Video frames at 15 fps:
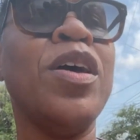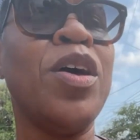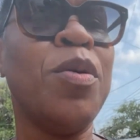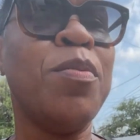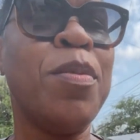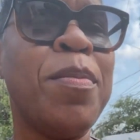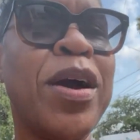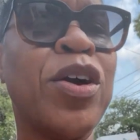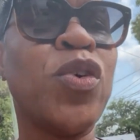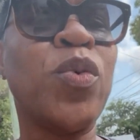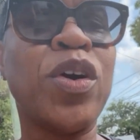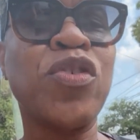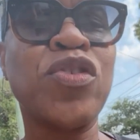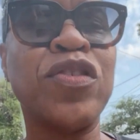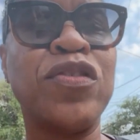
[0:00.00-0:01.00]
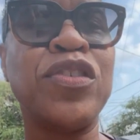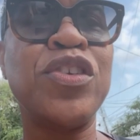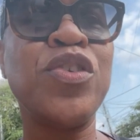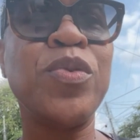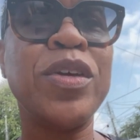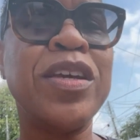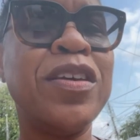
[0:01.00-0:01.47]
But my question to
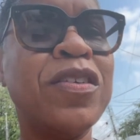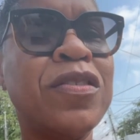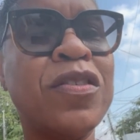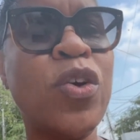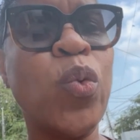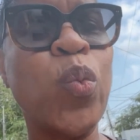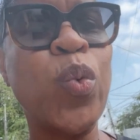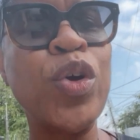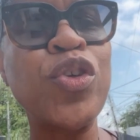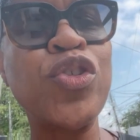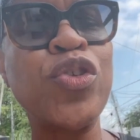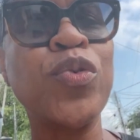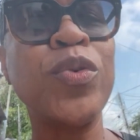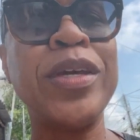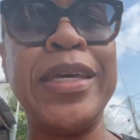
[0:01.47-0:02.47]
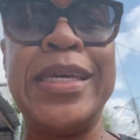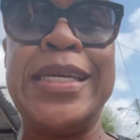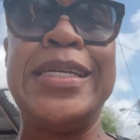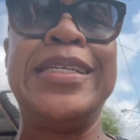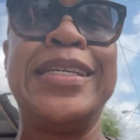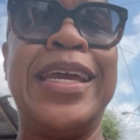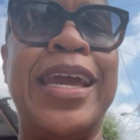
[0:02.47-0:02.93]
you is, would you
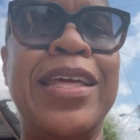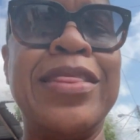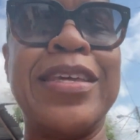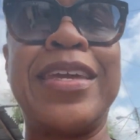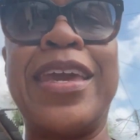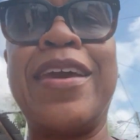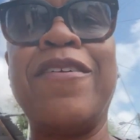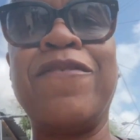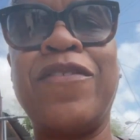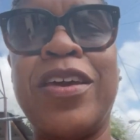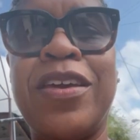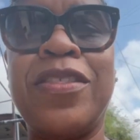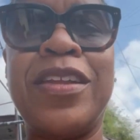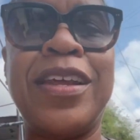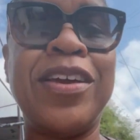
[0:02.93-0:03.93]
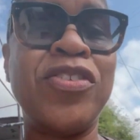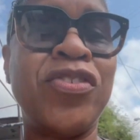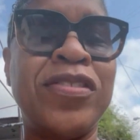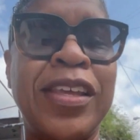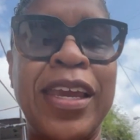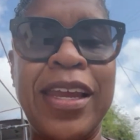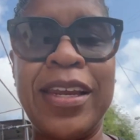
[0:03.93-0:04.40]
eat at the cafe that I
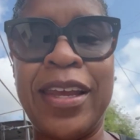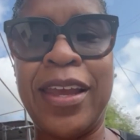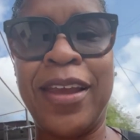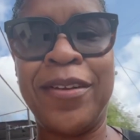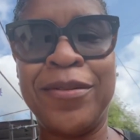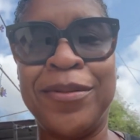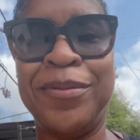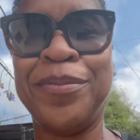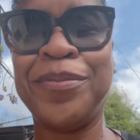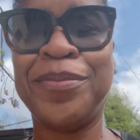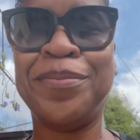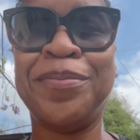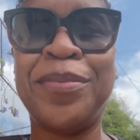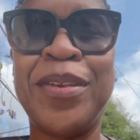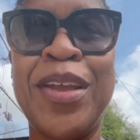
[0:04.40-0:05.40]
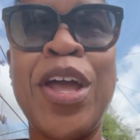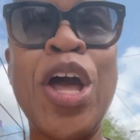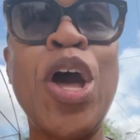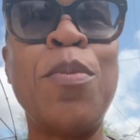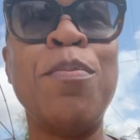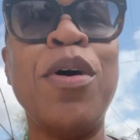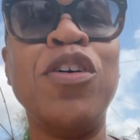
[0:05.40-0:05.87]
just ate at?
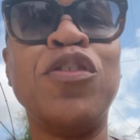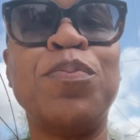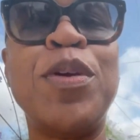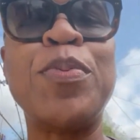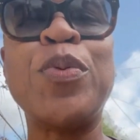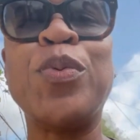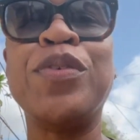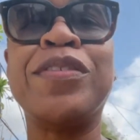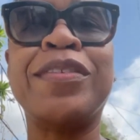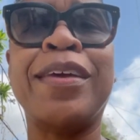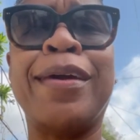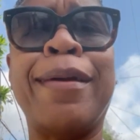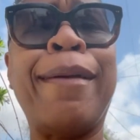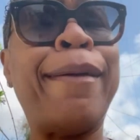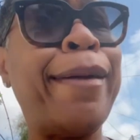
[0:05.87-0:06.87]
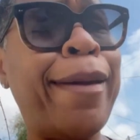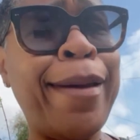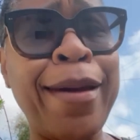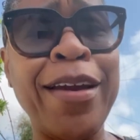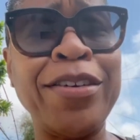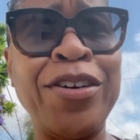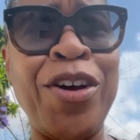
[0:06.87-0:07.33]
Most people would say,
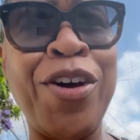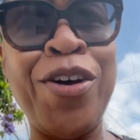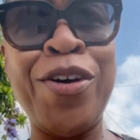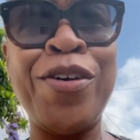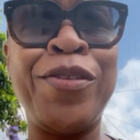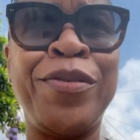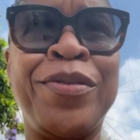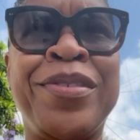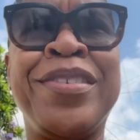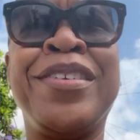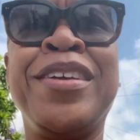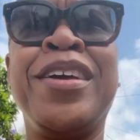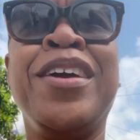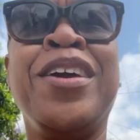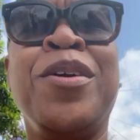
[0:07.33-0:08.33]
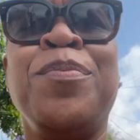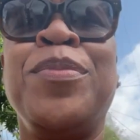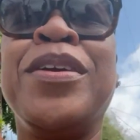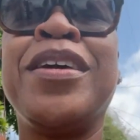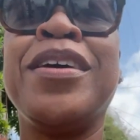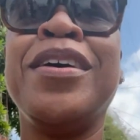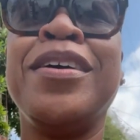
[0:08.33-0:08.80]
heck no.
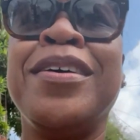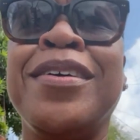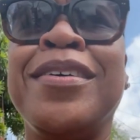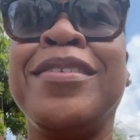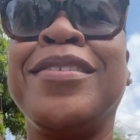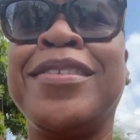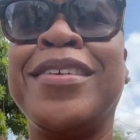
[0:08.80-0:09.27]
because,